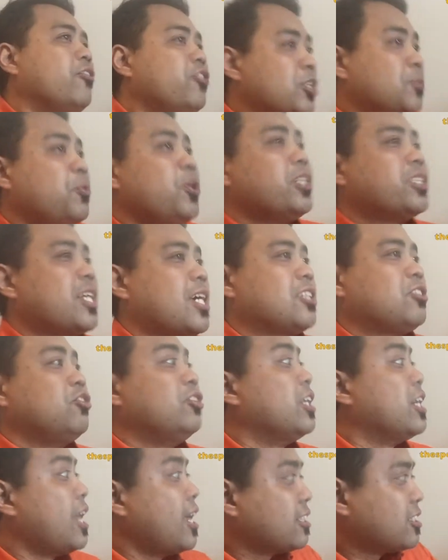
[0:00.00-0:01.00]
This brings us
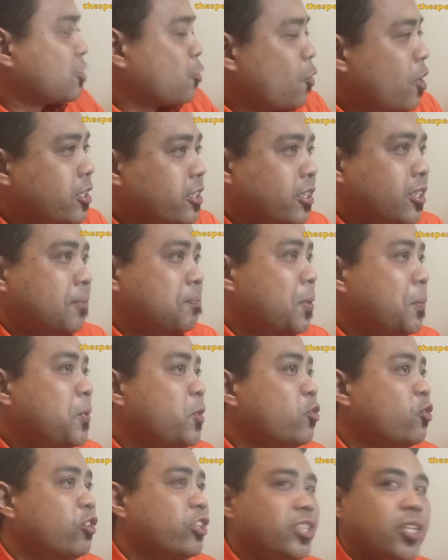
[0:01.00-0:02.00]
to the next question.
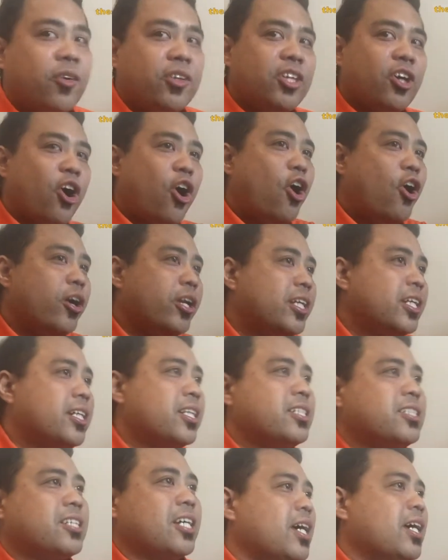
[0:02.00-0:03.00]
Probably could share with the
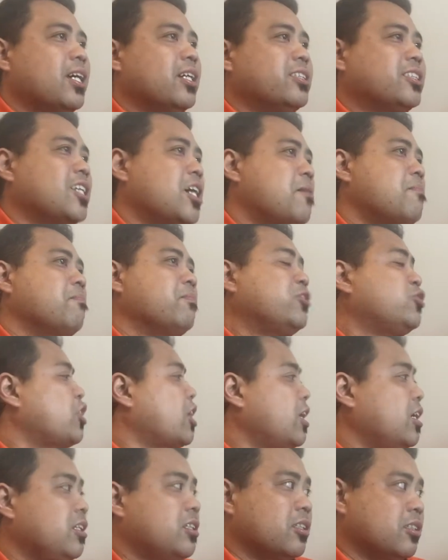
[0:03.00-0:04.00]
audience some
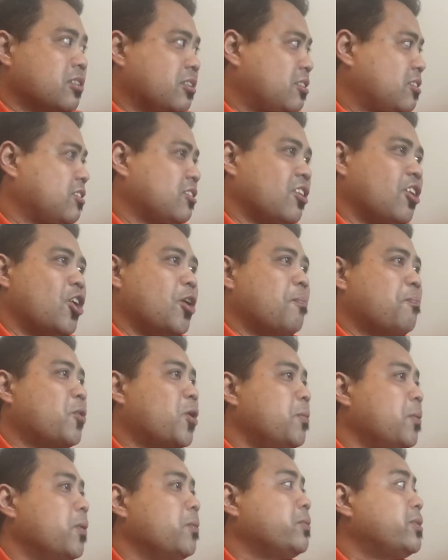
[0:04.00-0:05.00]
challenges or
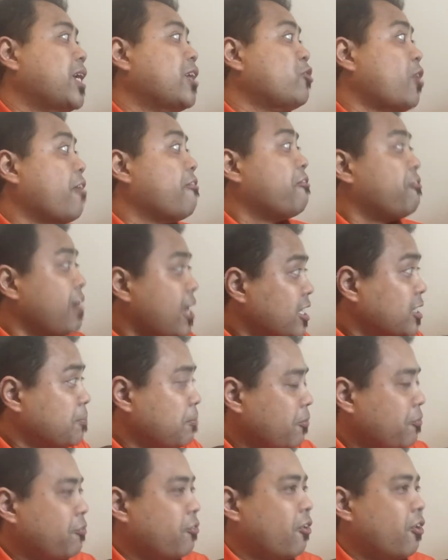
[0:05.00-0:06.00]
problems that you have faced
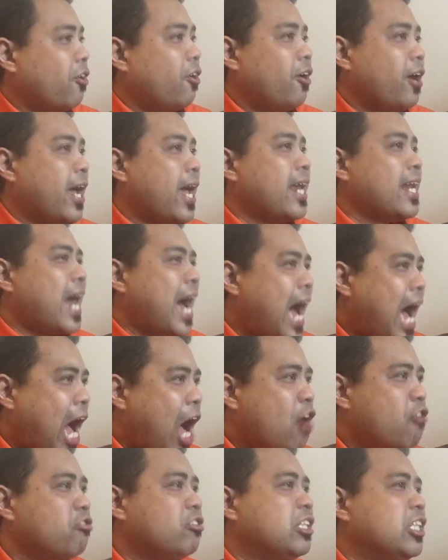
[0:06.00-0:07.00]
before, and
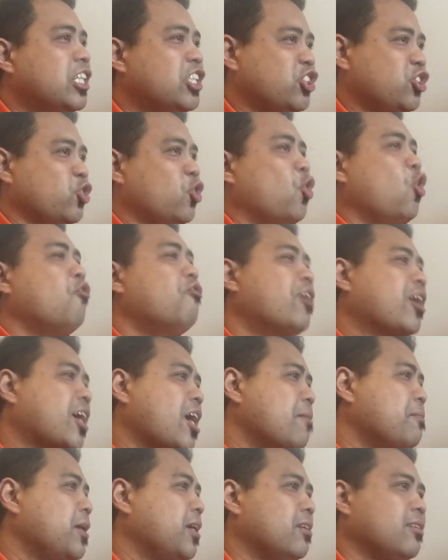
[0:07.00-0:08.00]
how did you
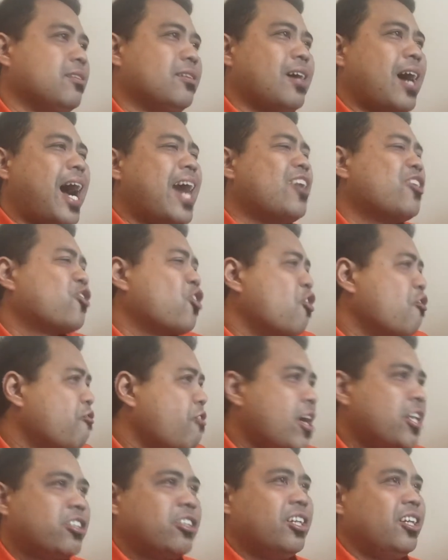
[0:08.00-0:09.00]
overcome it
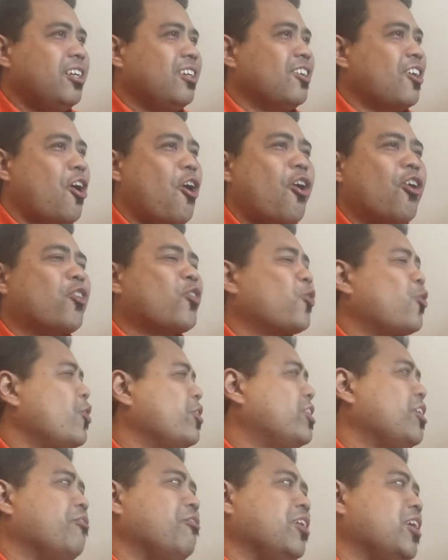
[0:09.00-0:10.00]
unconventionally or
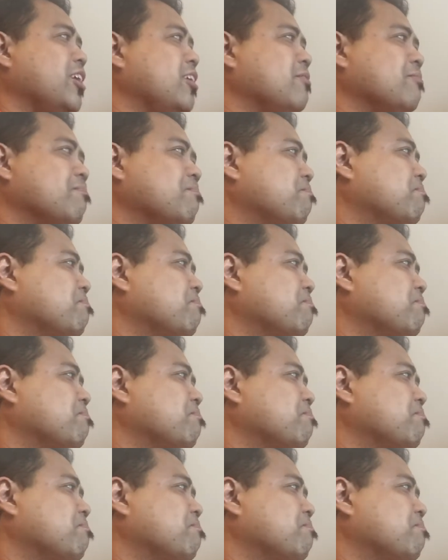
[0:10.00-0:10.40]
creatively?